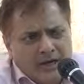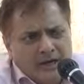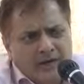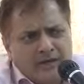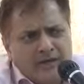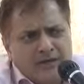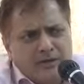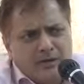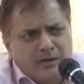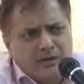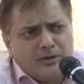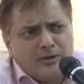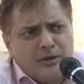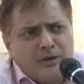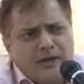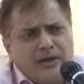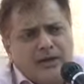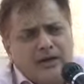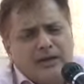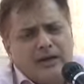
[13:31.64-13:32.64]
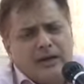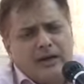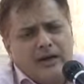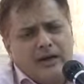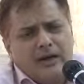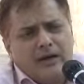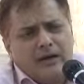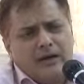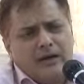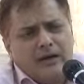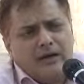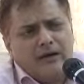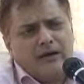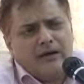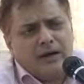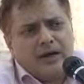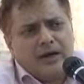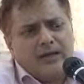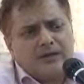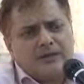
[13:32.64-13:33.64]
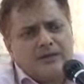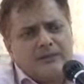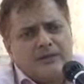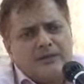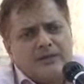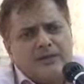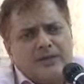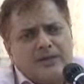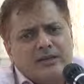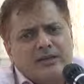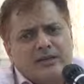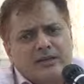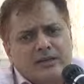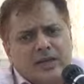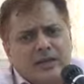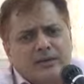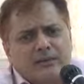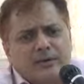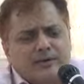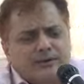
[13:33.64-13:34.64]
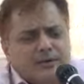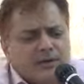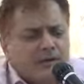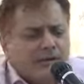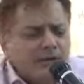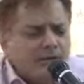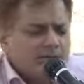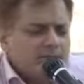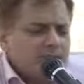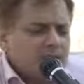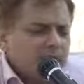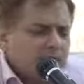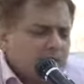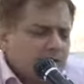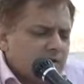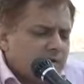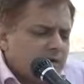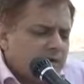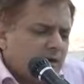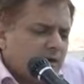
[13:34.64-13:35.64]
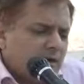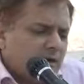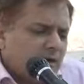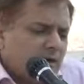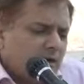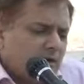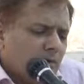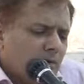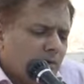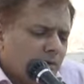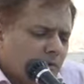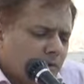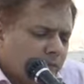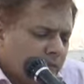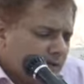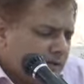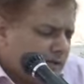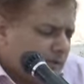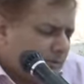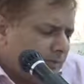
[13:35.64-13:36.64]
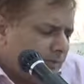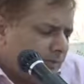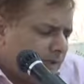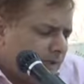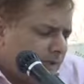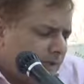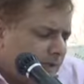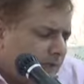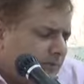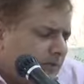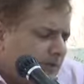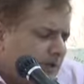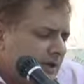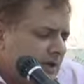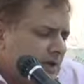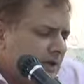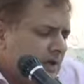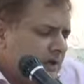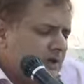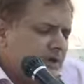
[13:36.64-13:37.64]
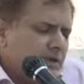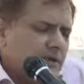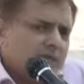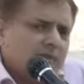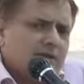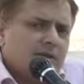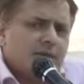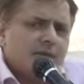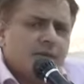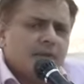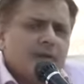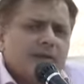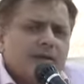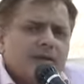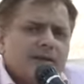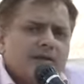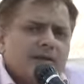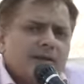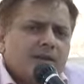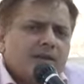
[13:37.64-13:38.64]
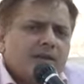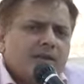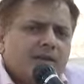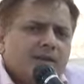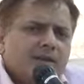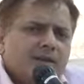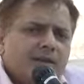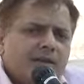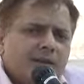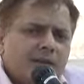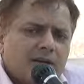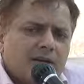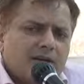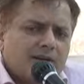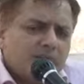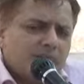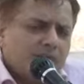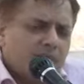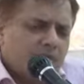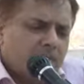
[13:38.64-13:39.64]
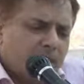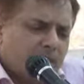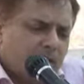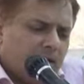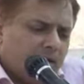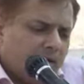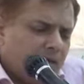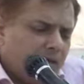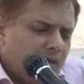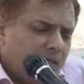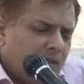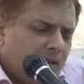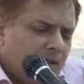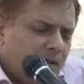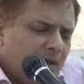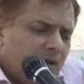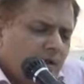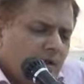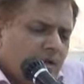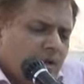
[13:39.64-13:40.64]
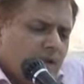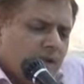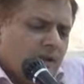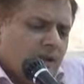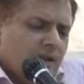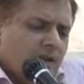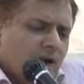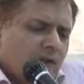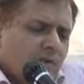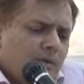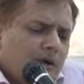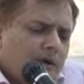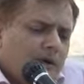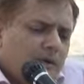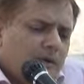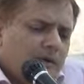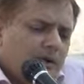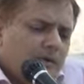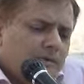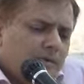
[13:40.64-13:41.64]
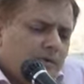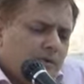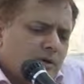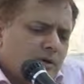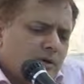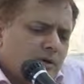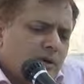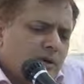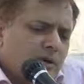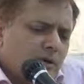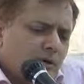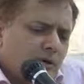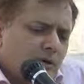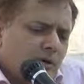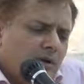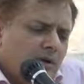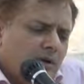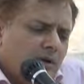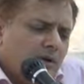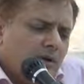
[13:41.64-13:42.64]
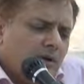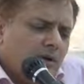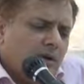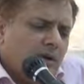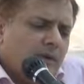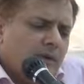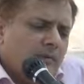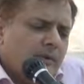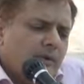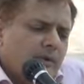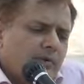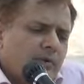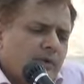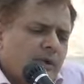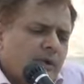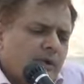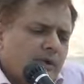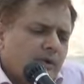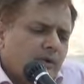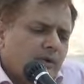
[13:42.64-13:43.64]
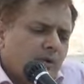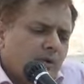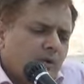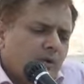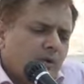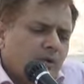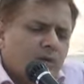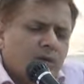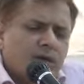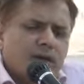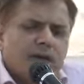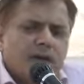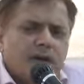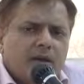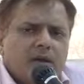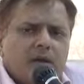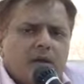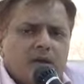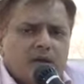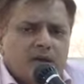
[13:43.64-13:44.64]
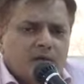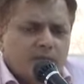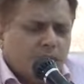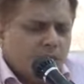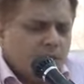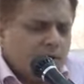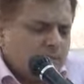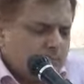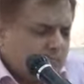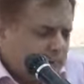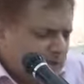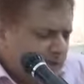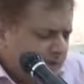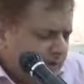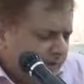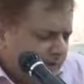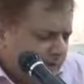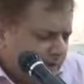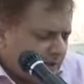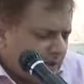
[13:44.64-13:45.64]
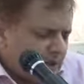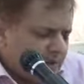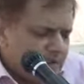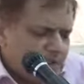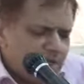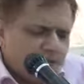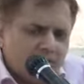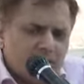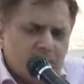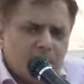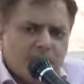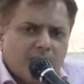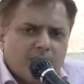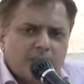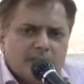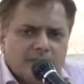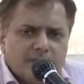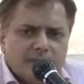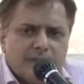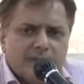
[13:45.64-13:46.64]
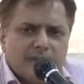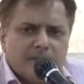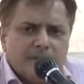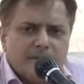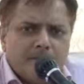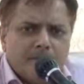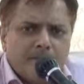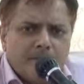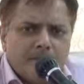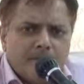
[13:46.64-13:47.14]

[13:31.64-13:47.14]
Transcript: and it is also ends up wasting the time of the citizens, that they have to go to bank so many times. This simplifies citizens' interaction with the bank. Now when it comes to giving loan, the government will give loan only for specific tasks such as housing,